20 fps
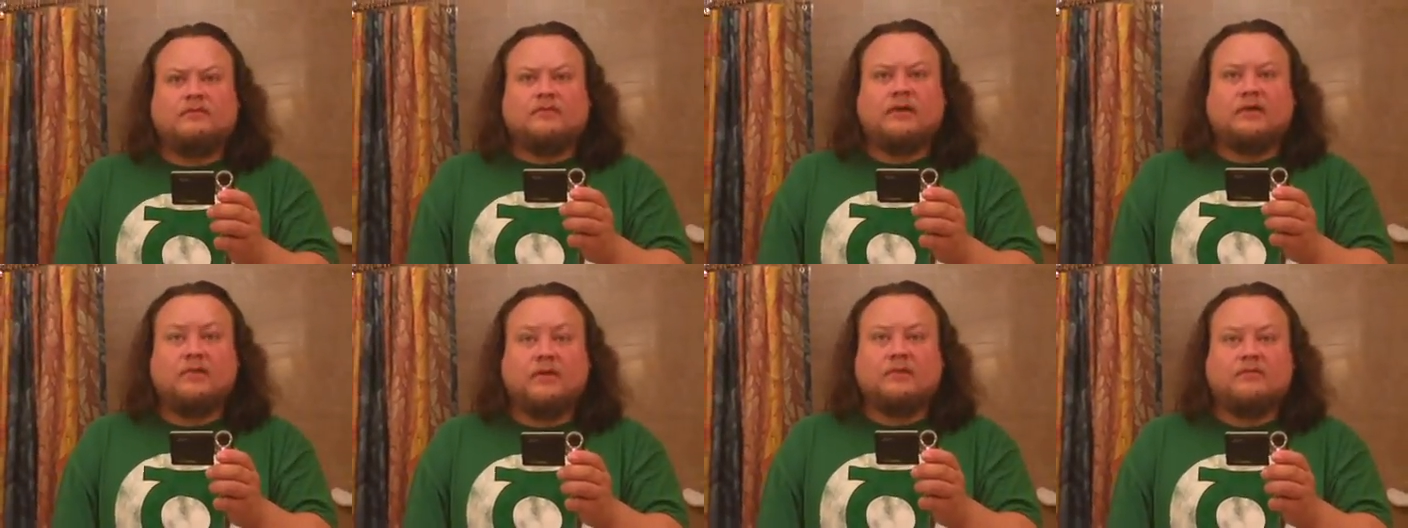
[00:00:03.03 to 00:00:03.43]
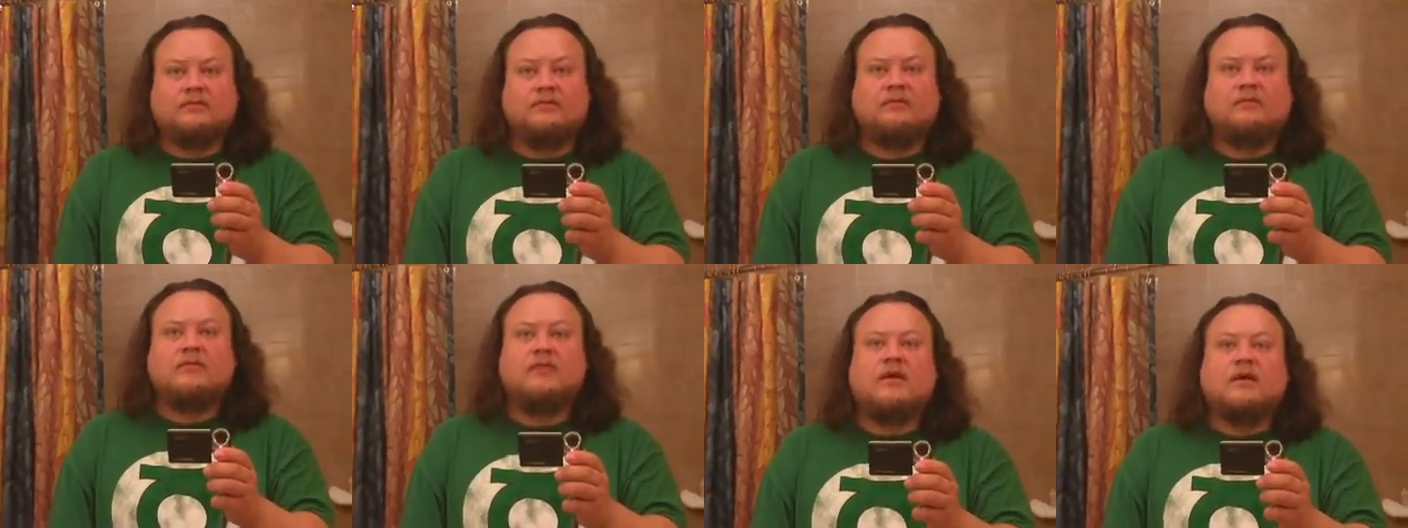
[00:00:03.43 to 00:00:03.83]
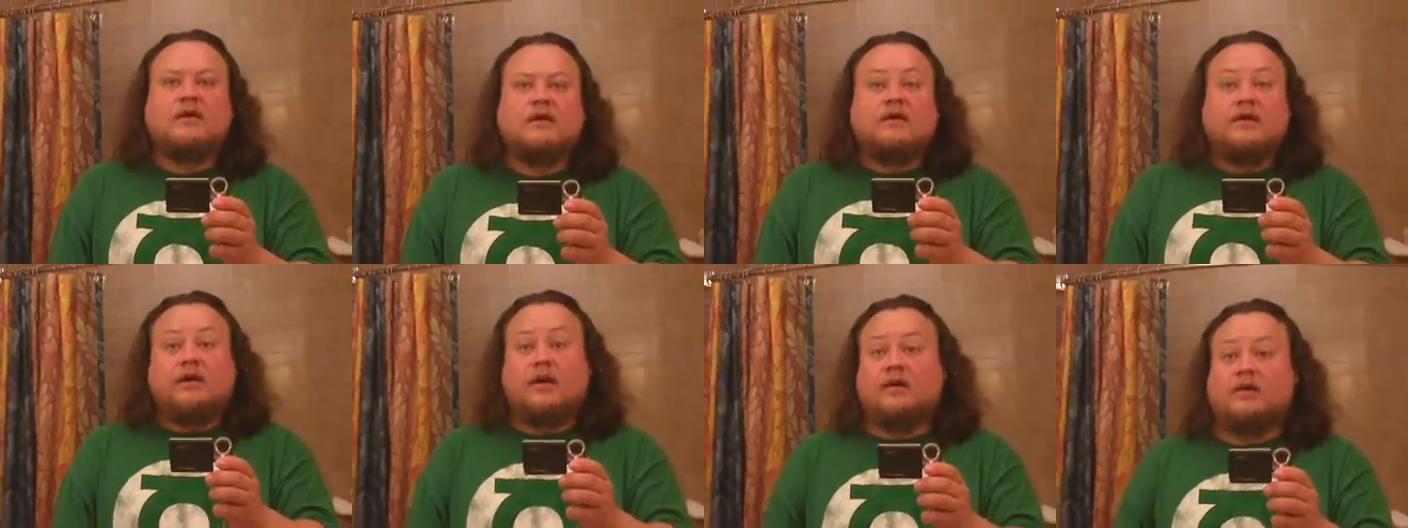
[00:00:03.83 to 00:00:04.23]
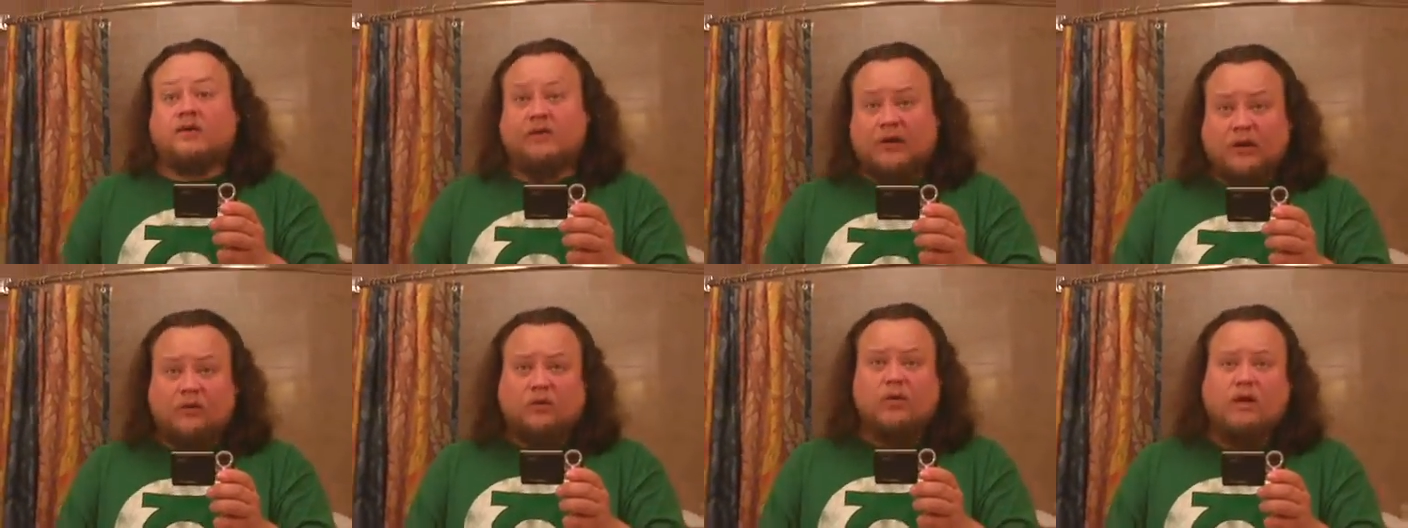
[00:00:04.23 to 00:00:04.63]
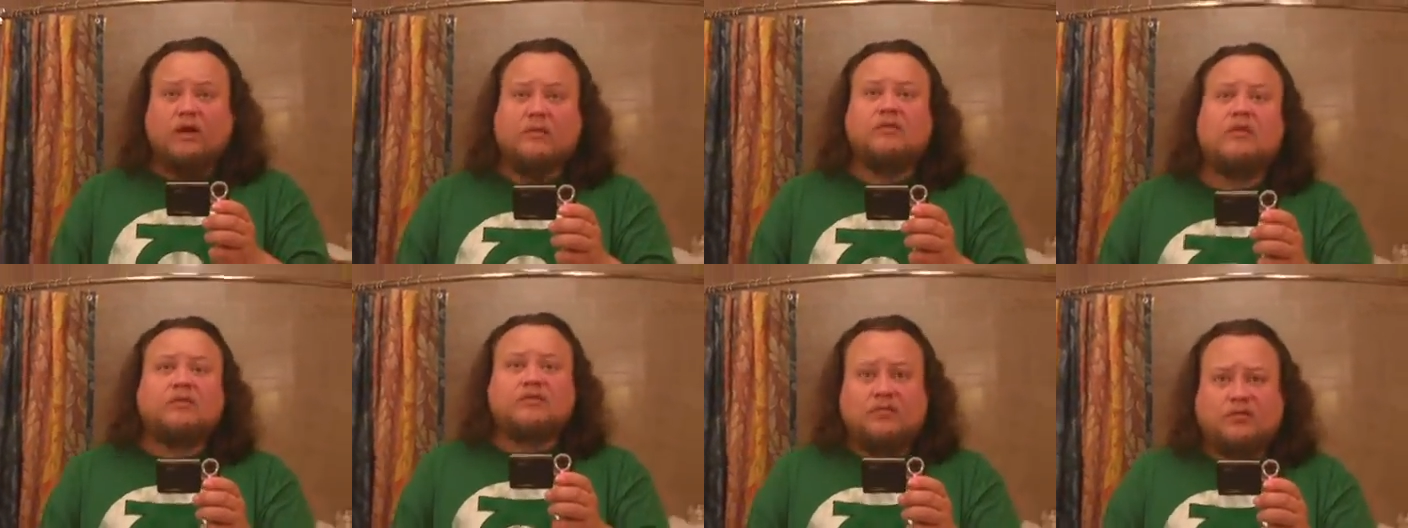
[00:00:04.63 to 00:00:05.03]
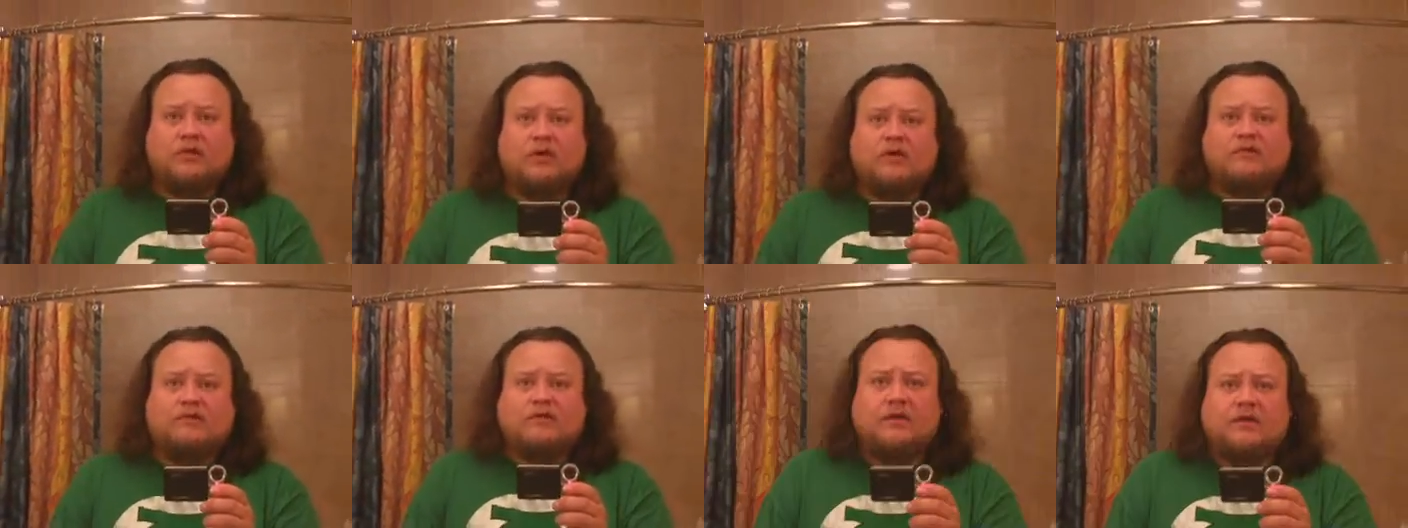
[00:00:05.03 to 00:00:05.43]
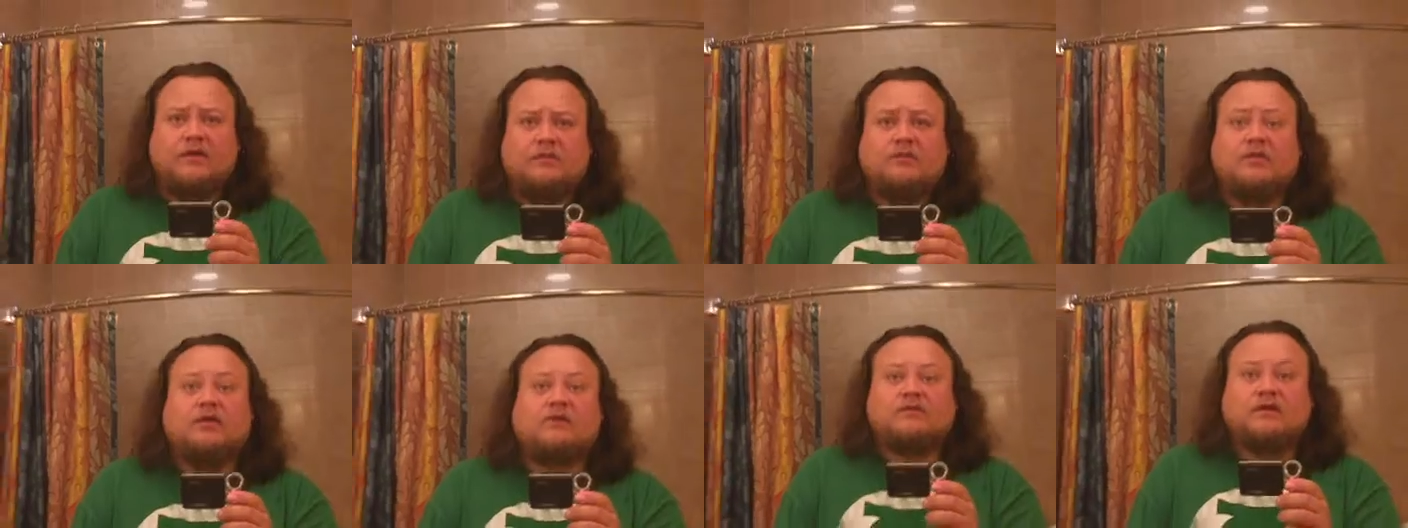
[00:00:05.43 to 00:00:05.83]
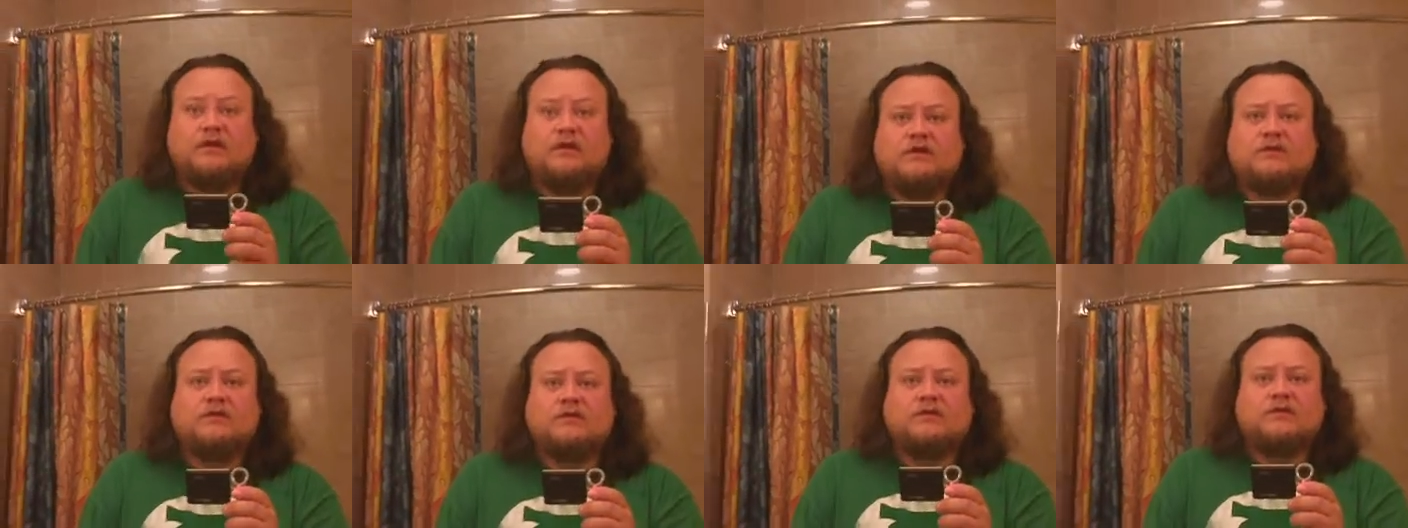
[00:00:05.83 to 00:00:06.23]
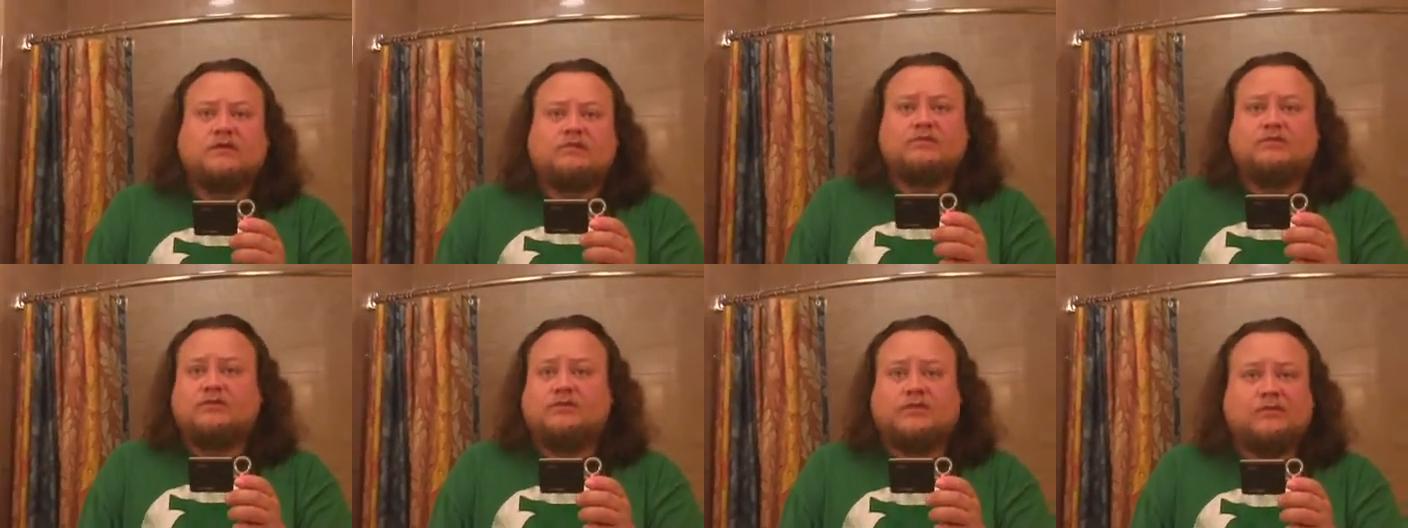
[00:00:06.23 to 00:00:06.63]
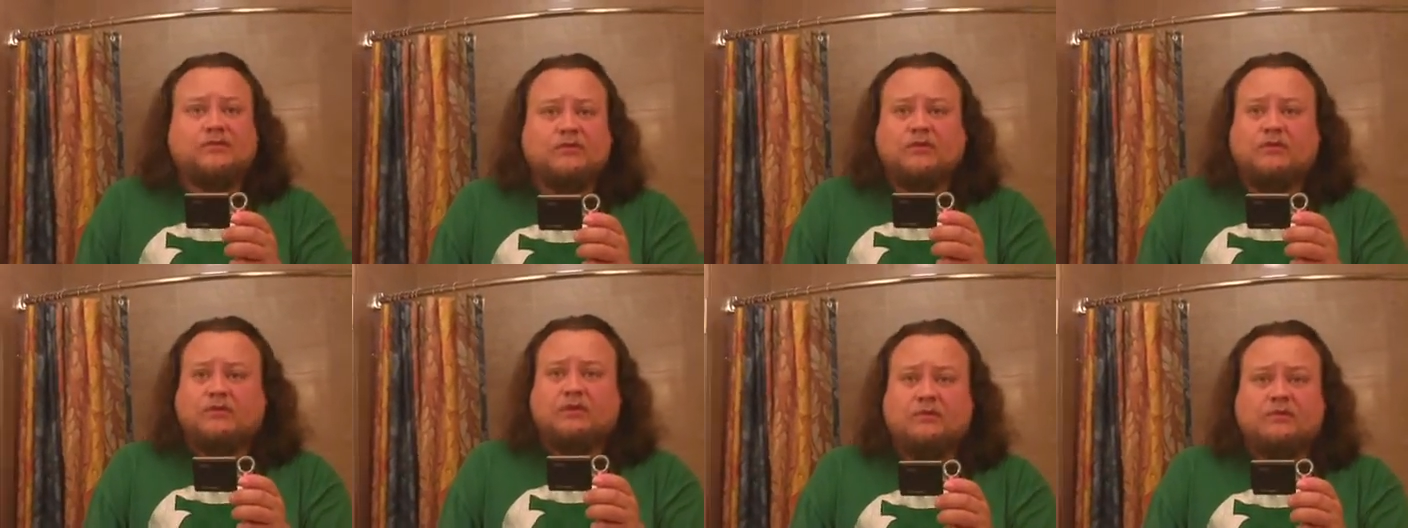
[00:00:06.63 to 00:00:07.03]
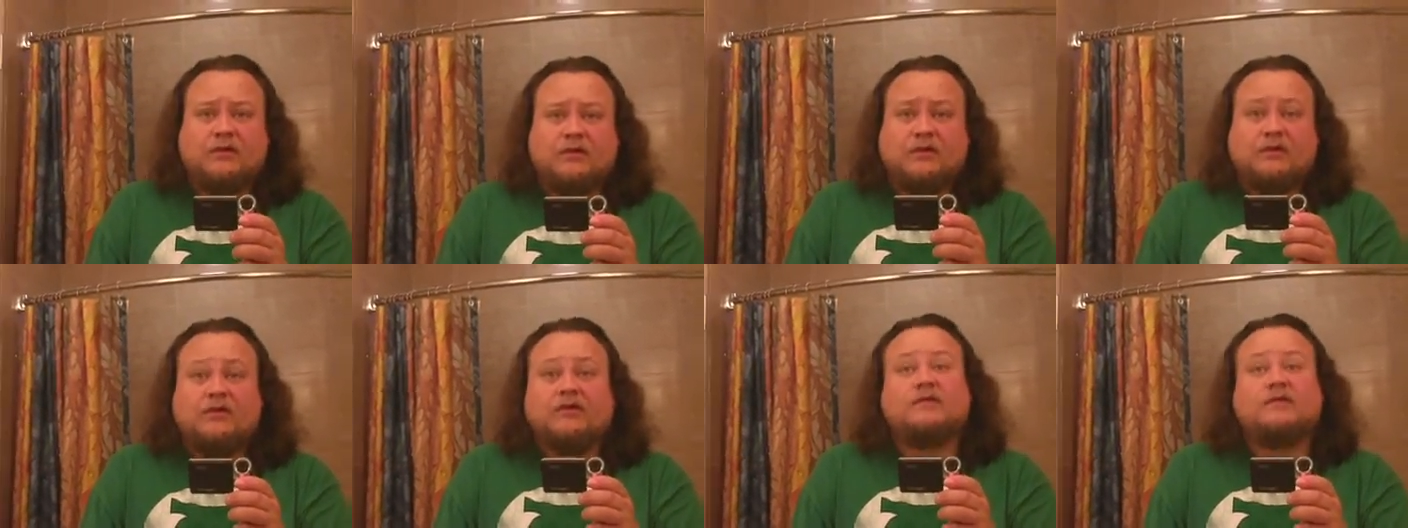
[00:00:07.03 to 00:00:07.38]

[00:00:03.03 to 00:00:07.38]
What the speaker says: Anyway, I look like crap, and I'm sorry for that, but I've got to give you some sort of update.